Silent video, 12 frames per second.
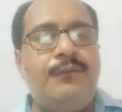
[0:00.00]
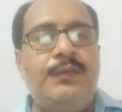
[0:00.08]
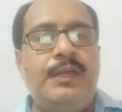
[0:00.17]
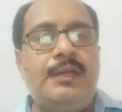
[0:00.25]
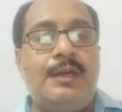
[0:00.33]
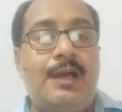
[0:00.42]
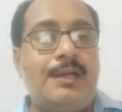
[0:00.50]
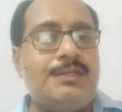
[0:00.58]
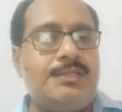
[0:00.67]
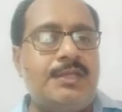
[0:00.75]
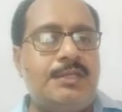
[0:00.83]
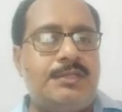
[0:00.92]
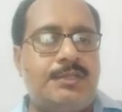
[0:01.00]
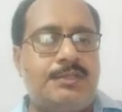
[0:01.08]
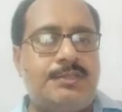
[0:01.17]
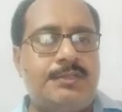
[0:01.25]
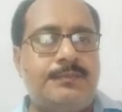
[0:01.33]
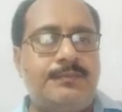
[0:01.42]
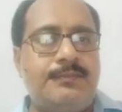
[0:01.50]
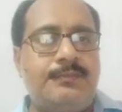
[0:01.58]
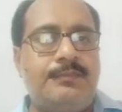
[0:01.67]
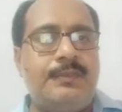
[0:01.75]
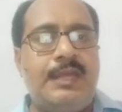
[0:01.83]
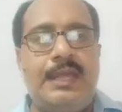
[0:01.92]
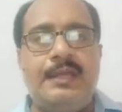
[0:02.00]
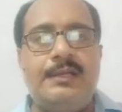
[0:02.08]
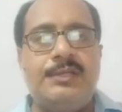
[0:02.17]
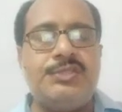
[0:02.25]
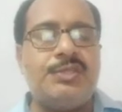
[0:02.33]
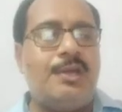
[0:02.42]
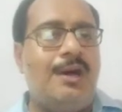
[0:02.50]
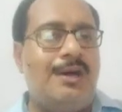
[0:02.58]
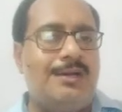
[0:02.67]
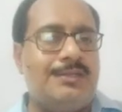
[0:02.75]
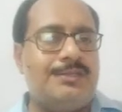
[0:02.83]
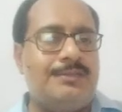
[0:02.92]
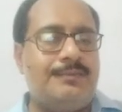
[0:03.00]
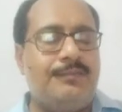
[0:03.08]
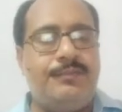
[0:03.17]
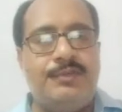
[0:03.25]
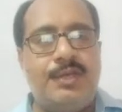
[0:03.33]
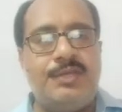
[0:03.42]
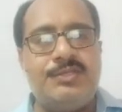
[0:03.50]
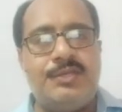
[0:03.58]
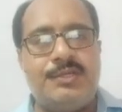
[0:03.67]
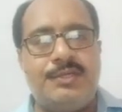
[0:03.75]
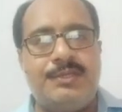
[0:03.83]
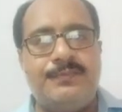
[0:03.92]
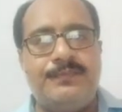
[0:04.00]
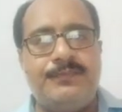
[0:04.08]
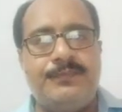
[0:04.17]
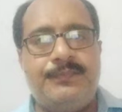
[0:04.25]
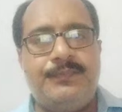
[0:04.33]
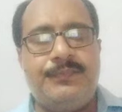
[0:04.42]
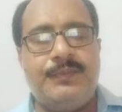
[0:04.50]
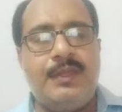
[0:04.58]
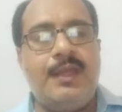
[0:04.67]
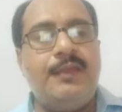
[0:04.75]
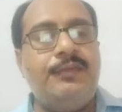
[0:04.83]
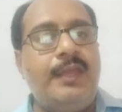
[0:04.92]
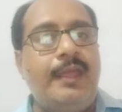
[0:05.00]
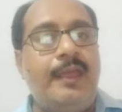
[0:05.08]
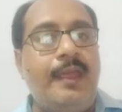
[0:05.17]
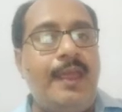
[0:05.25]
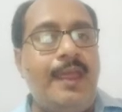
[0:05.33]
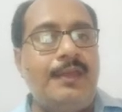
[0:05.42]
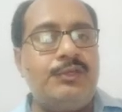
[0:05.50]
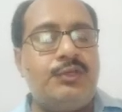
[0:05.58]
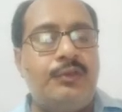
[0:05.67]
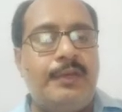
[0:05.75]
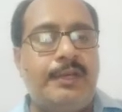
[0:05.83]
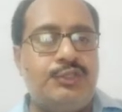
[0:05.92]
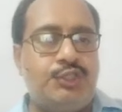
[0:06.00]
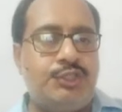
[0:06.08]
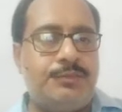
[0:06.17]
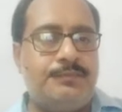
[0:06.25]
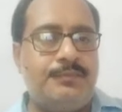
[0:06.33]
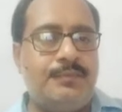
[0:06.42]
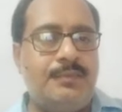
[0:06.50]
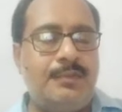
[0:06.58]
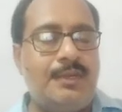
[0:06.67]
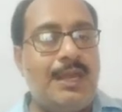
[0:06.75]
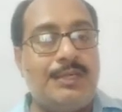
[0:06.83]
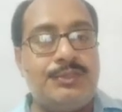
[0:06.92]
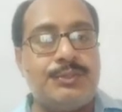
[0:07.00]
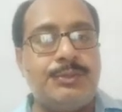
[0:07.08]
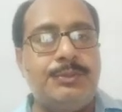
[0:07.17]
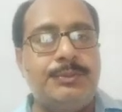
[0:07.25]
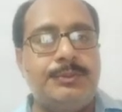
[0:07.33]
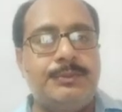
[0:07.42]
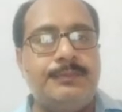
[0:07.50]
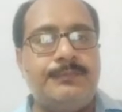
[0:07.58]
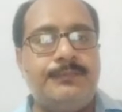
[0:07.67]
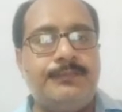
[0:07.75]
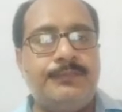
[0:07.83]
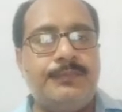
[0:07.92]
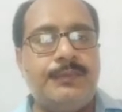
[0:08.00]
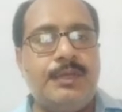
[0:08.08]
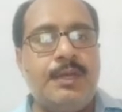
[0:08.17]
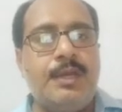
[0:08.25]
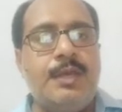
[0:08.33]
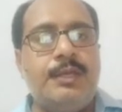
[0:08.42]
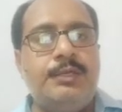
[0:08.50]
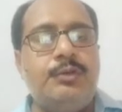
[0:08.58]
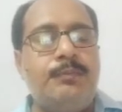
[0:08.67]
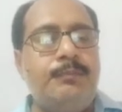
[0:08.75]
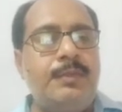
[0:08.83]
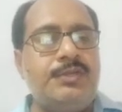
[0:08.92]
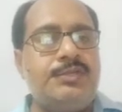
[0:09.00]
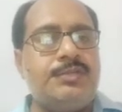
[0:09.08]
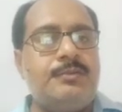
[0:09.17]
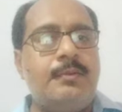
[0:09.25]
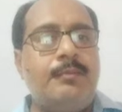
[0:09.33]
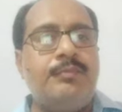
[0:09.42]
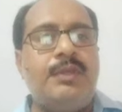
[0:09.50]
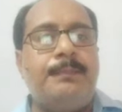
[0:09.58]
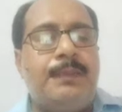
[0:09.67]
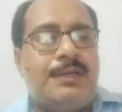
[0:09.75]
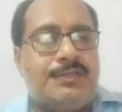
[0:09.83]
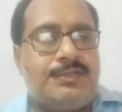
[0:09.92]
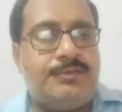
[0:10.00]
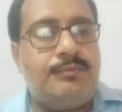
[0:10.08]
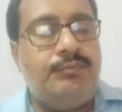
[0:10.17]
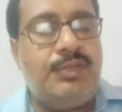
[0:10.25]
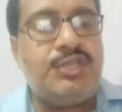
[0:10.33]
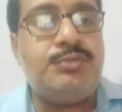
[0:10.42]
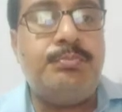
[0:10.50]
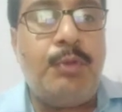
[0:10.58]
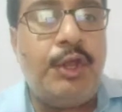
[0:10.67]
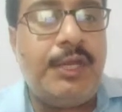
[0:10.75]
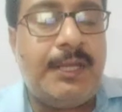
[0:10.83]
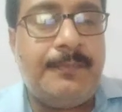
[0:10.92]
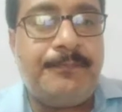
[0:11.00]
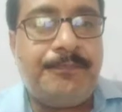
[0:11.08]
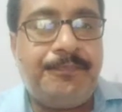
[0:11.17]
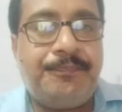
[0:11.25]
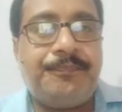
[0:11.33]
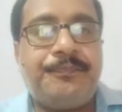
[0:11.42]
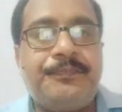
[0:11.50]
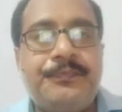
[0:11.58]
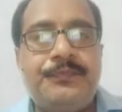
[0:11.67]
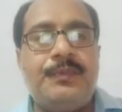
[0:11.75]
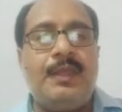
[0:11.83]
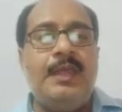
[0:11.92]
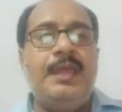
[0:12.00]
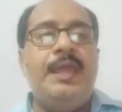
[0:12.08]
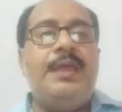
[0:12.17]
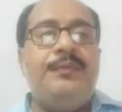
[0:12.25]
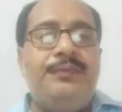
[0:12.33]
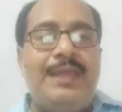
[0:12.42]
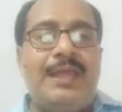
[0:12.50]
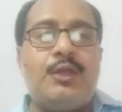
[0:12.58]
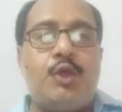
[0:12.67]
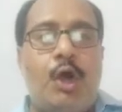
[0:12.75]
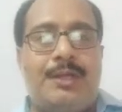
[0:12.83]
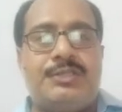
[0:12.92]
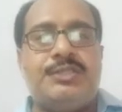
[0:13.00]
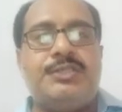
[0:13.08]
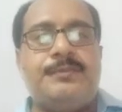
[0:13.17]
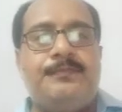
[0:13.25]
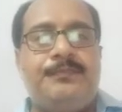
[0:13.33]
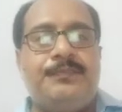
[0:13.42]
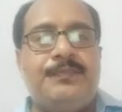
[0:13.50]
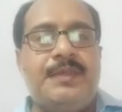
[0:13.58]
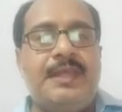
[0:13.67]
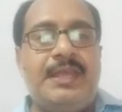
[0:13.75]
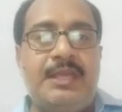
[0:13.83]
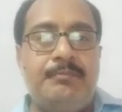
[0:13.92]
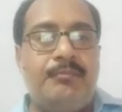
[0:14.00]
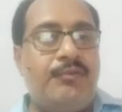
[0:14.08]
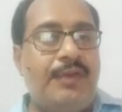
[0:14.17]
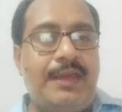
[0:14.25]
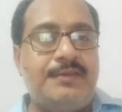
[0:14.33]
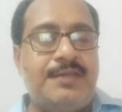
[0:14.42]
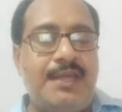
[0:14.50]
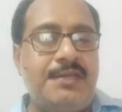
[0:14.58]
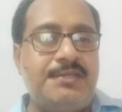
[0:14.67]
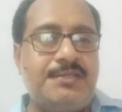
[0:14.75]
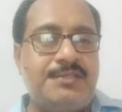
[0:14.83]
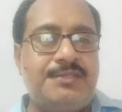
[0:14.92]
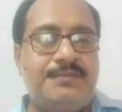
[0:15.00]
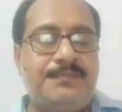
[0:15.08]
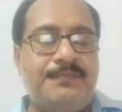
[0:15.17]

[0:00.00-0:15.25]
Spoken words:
We attended English class yesterday. They ate lunch at school. You missed the bus this morning. They caught him red-handed.